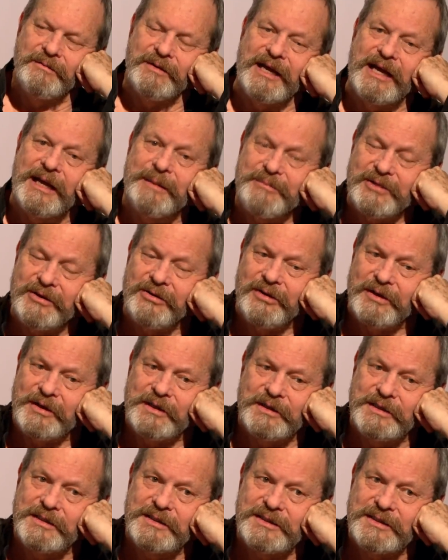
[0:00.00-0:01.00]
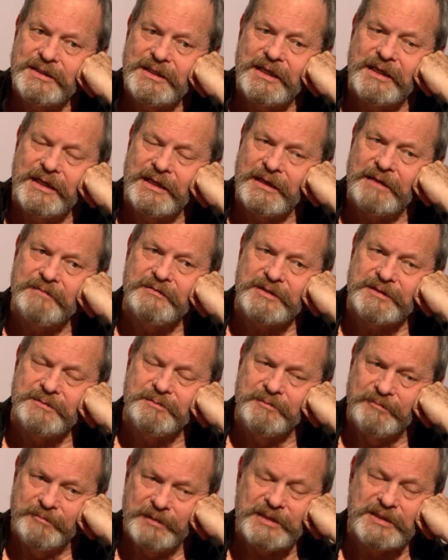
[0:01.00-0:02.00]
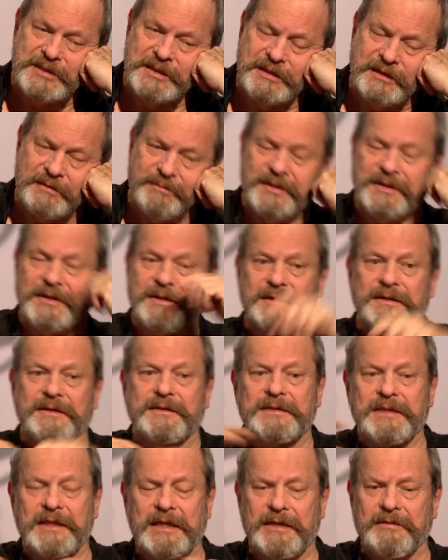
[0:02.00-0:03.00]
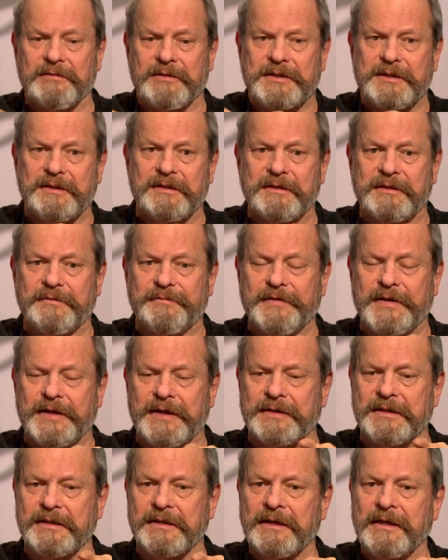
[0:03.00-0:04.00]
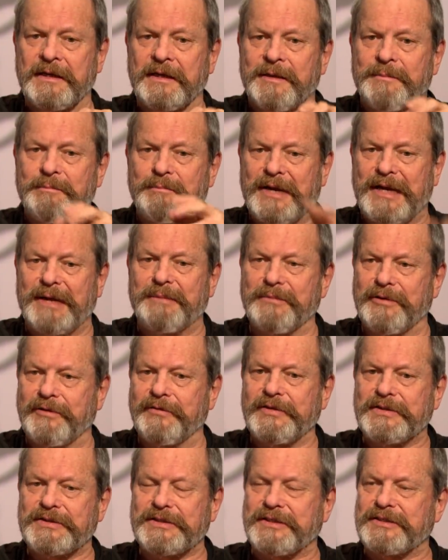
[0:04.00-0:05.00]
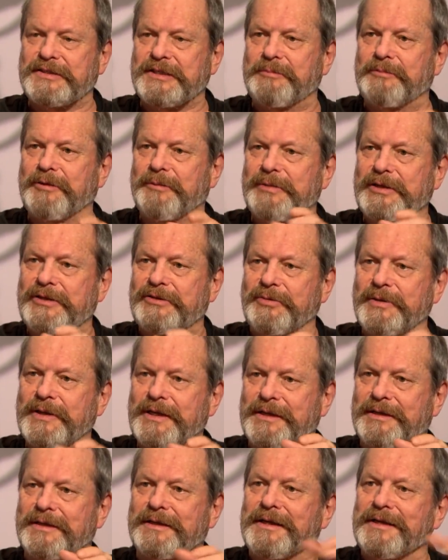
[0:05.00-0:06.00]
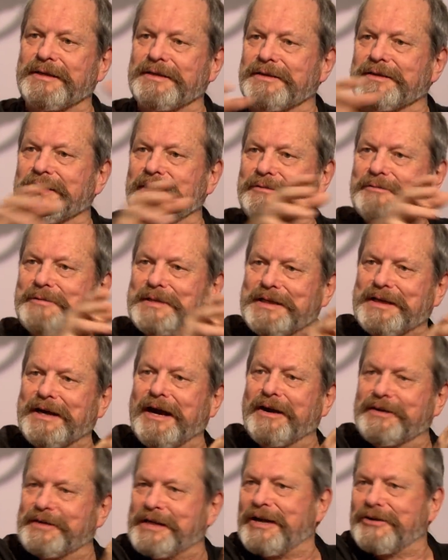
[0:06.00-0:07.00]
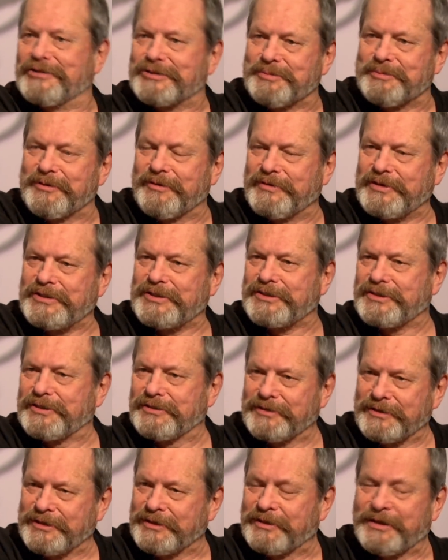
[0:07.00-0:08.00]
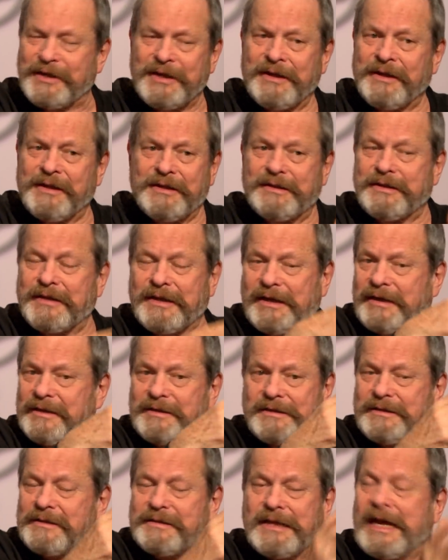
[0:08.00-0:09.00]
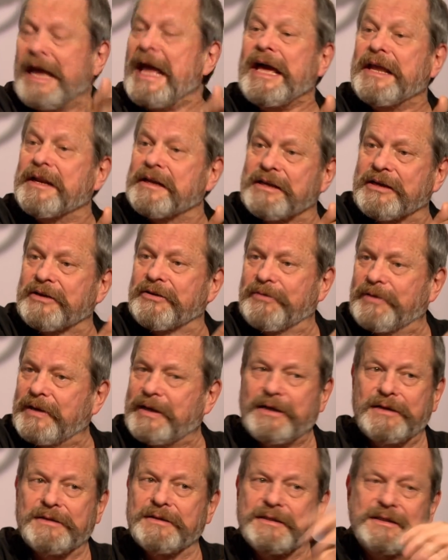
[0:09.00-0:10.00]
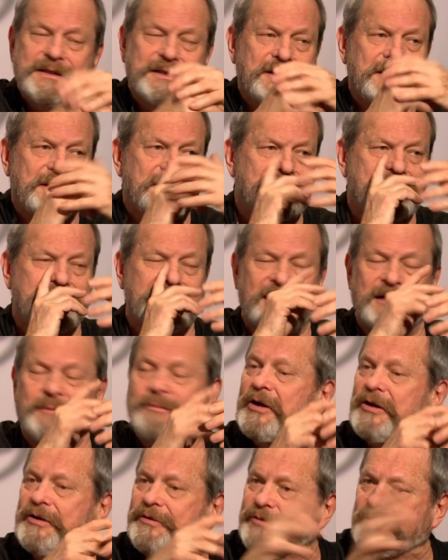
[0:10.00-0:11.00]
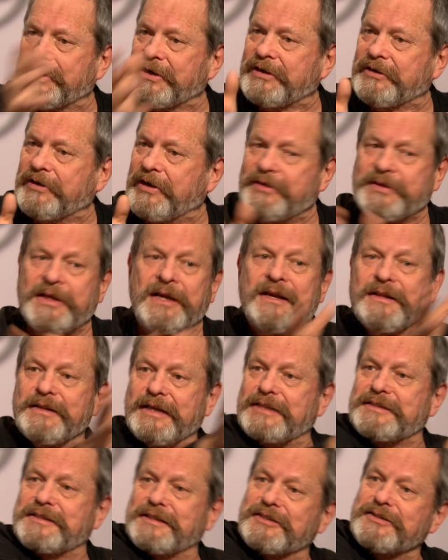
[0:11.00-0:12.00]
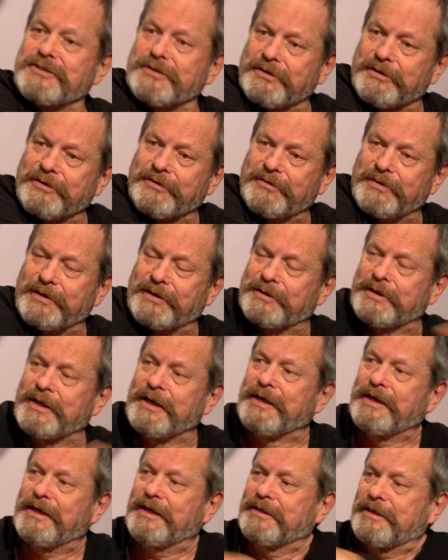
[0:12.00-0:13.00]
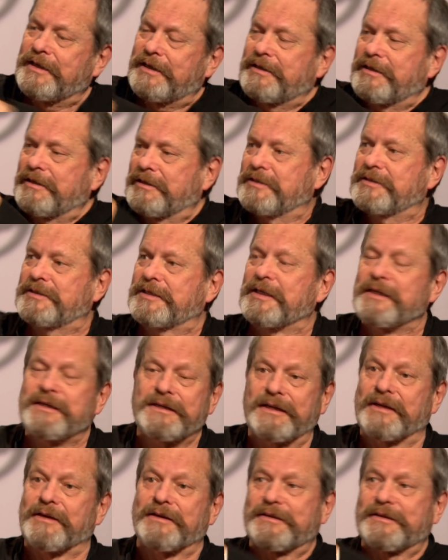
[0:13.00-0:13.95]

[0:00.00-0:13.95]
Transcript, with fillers: Well, I'm caught in this thing, and I've just recently I've been dealing with the, the fact that my movies are somewhere between. They're not really art house movies, so yeah. you know the the Haneke crowd, the, uh, the Almodovar crowd. That's a certain crowd, and then there's you